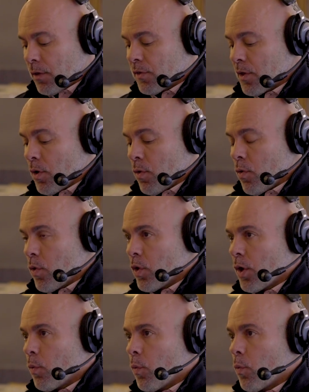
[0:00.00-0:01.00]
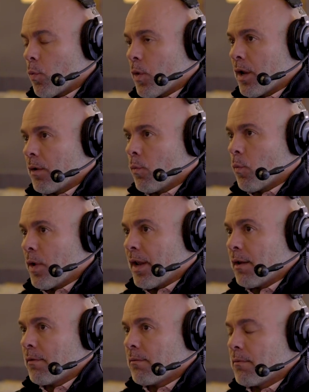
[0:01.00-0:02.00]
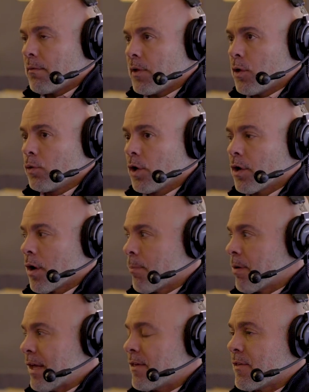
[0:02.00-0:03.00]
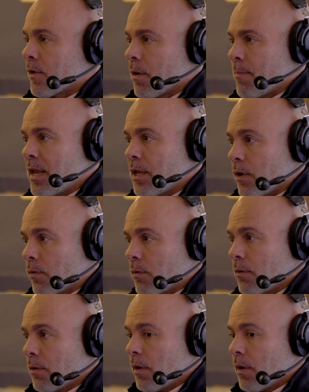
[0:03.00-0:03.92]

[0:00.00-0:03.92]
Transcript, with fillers: So when when you look at our prices in our menu,